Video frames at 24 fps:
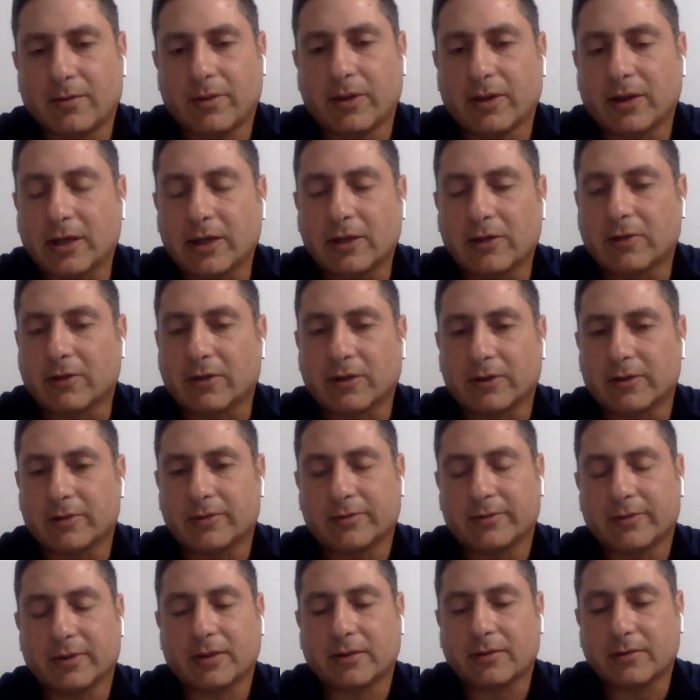
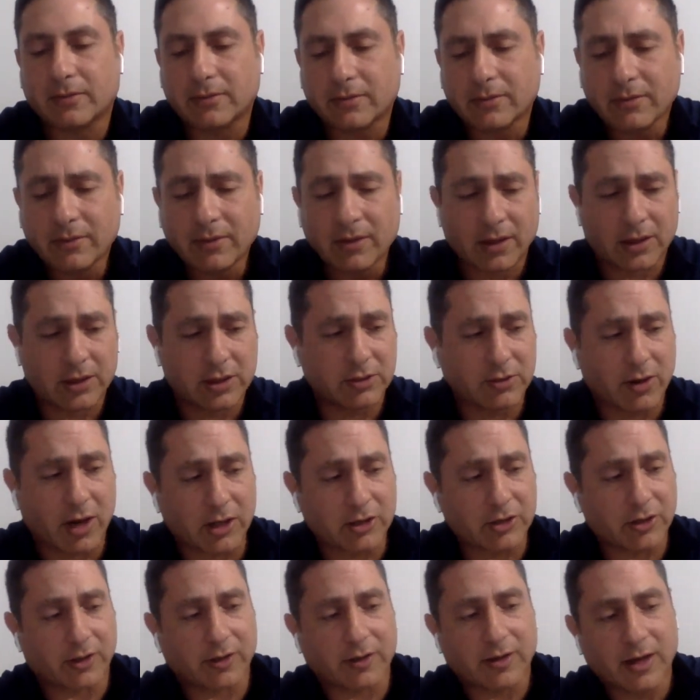political
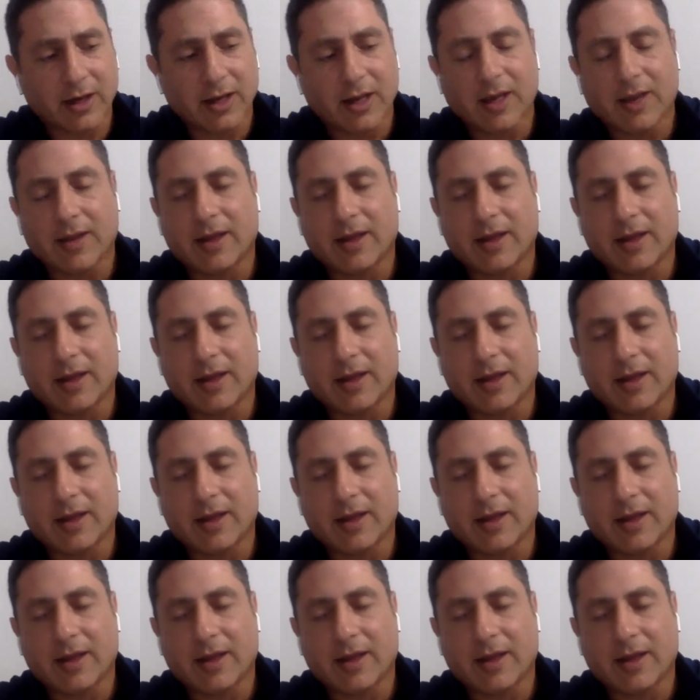structure.